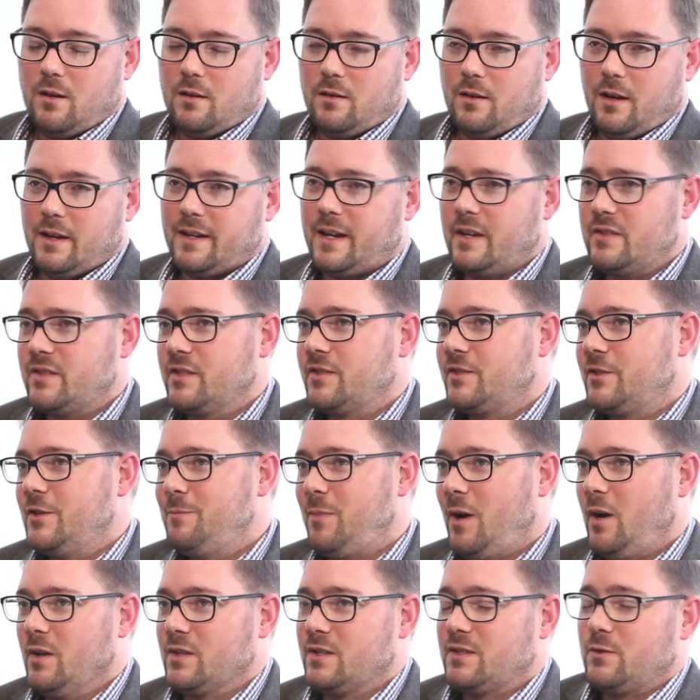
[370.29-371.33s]
I guess there's two
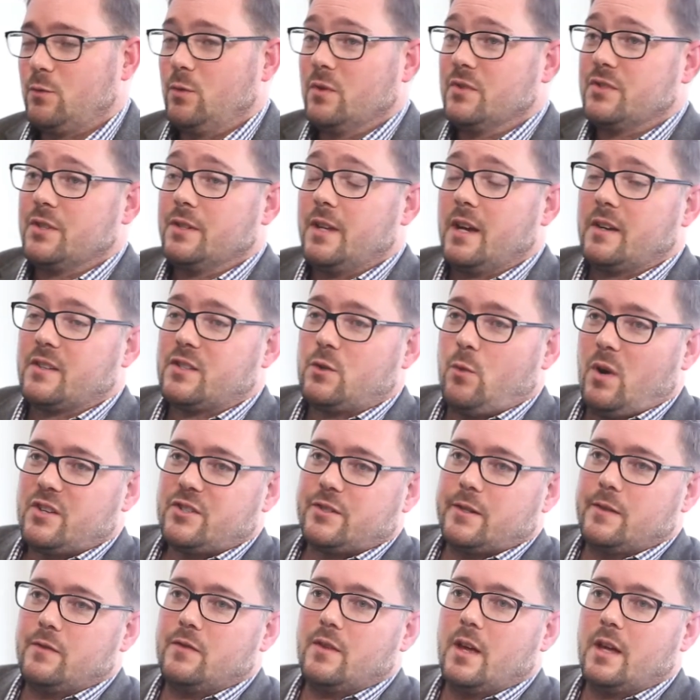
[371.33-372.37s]
parts towards the next
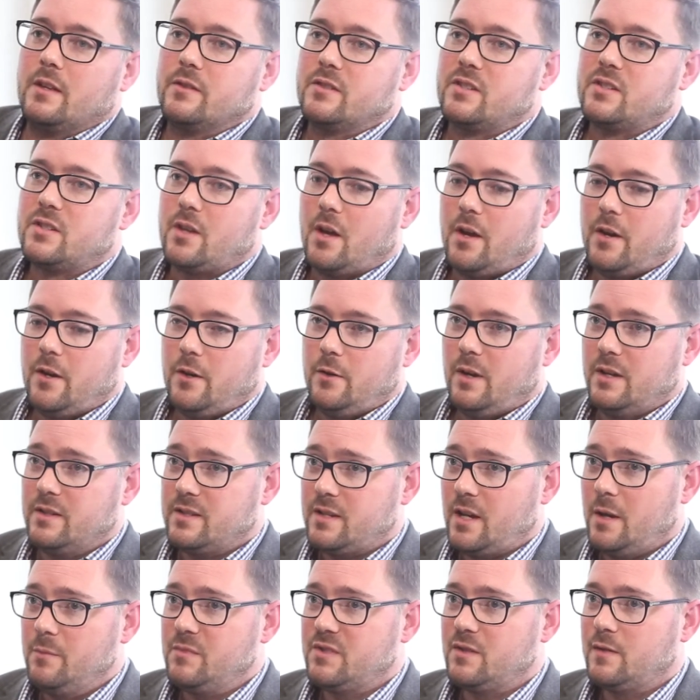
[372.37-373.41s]
question then. So in
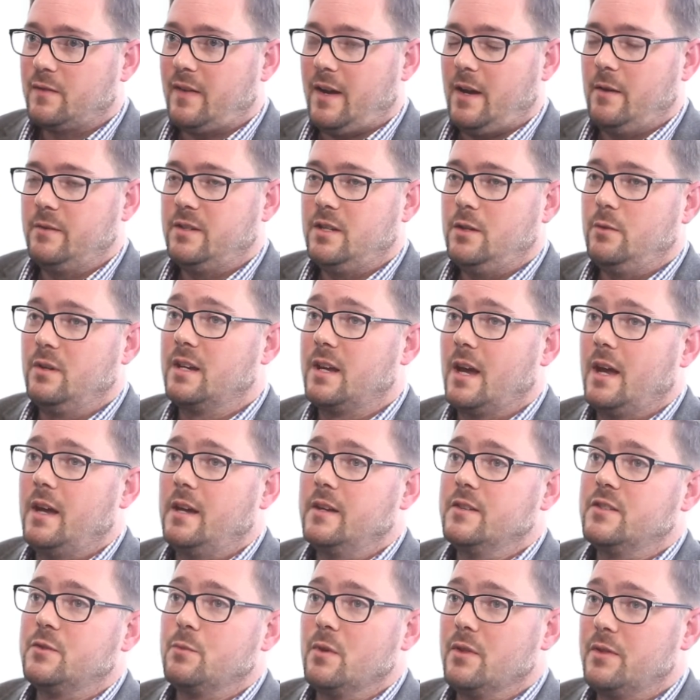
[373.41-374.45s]
terms of how you
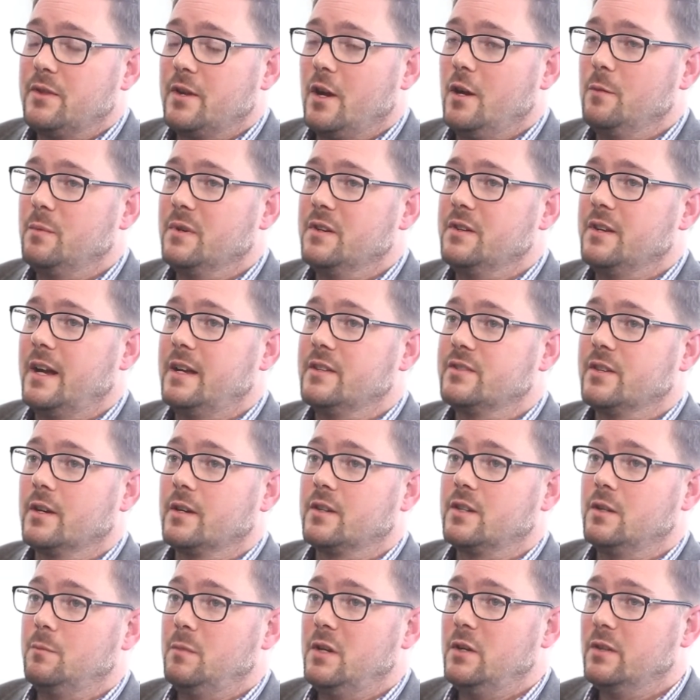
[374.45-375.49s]
engage with the open data
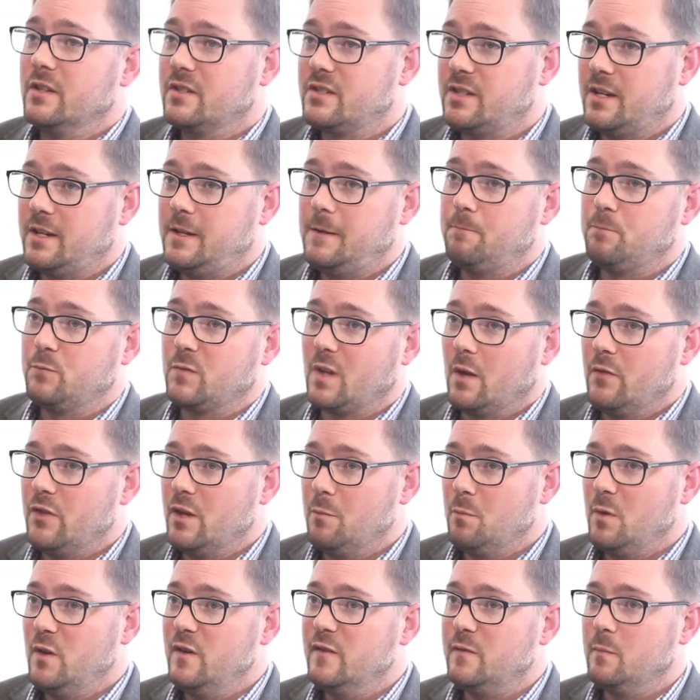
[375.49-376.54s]
community and the
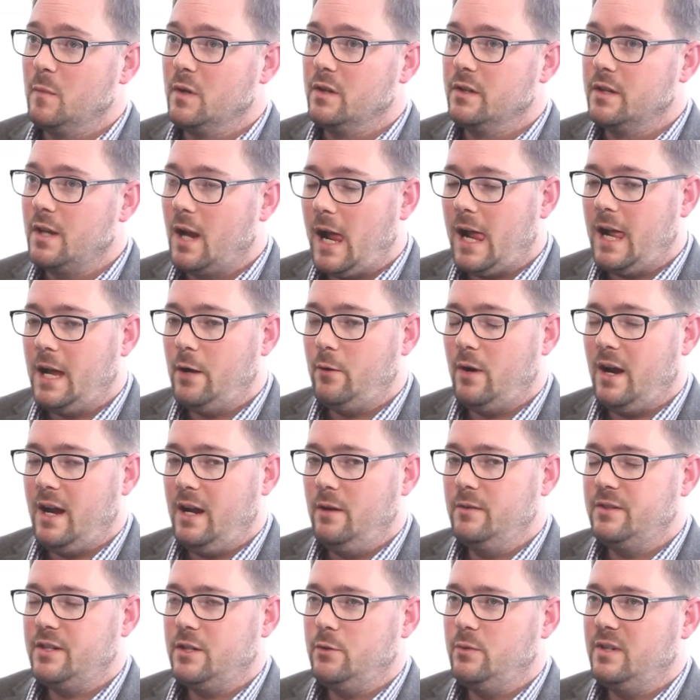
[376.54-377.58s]
movement, how
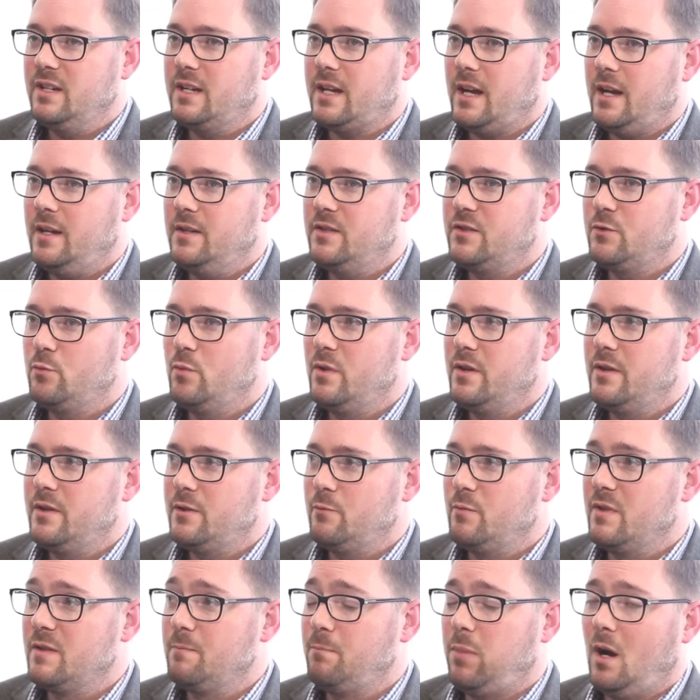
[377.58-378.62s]
do you engage
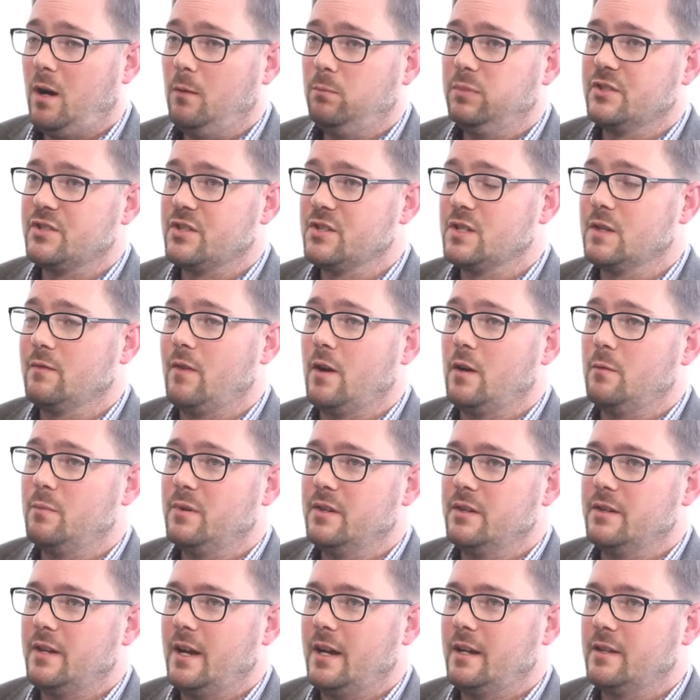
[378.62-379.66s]
with publishers of
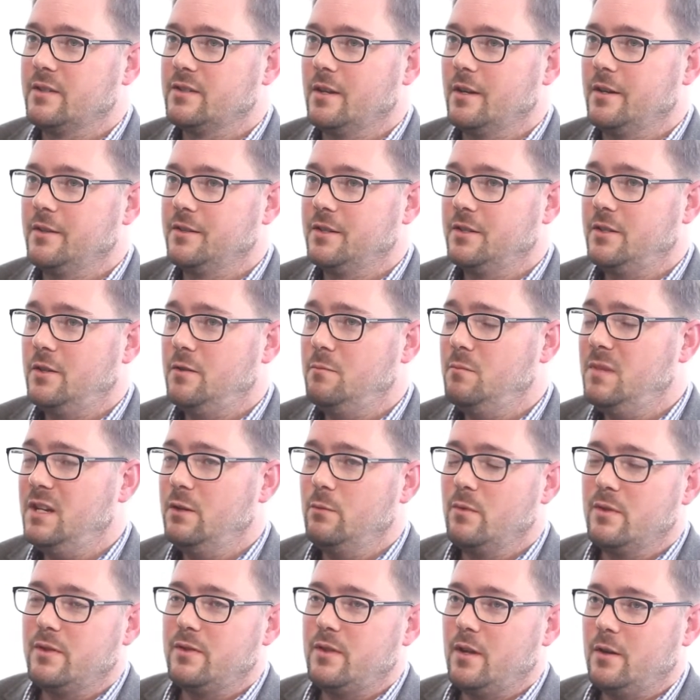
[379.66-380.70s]
open data? Do you meet
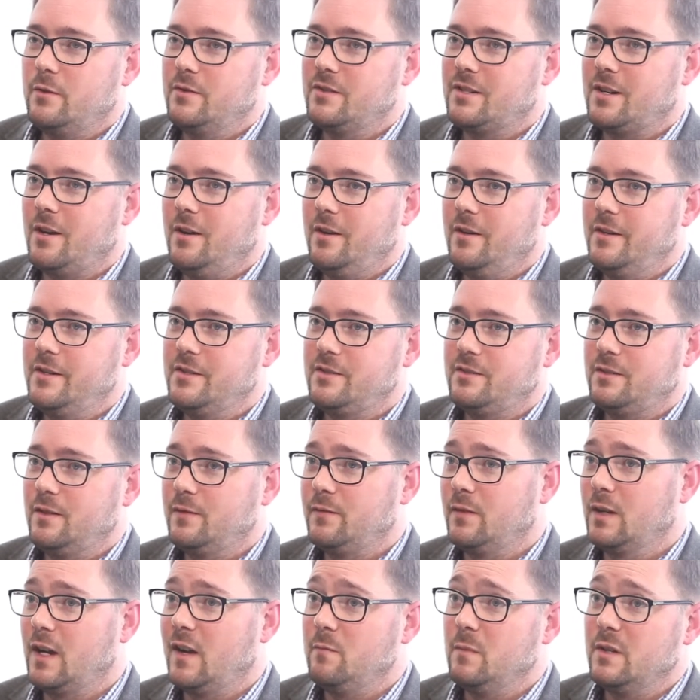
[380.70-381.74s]
with those guys,
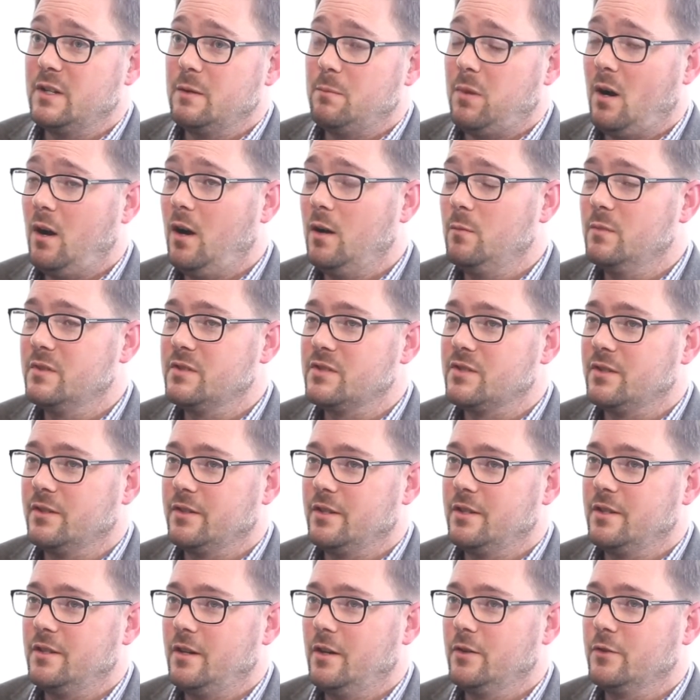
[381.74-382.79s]
different government departments on
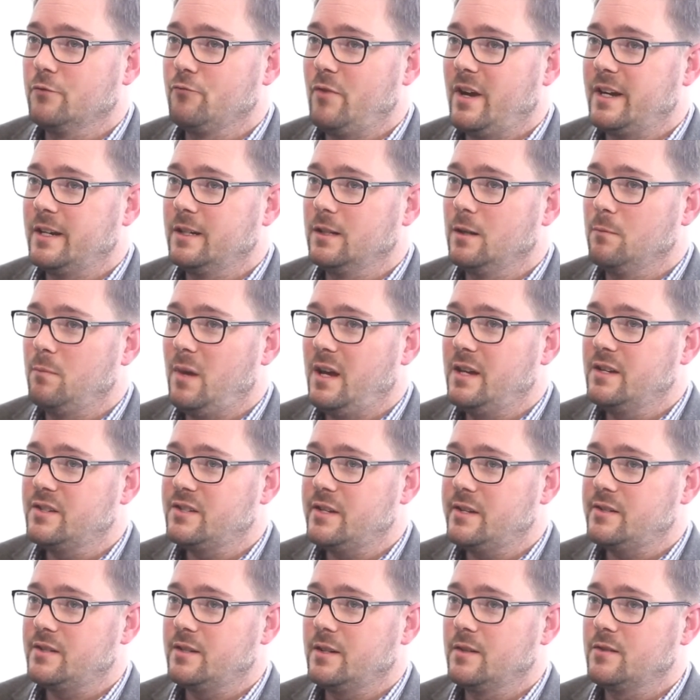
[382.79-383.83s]
a regular
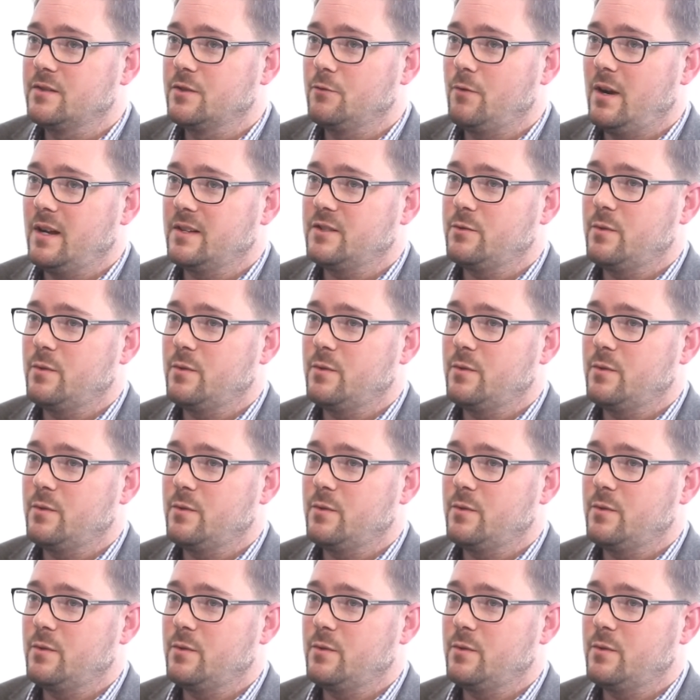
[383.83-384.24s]
basis and interact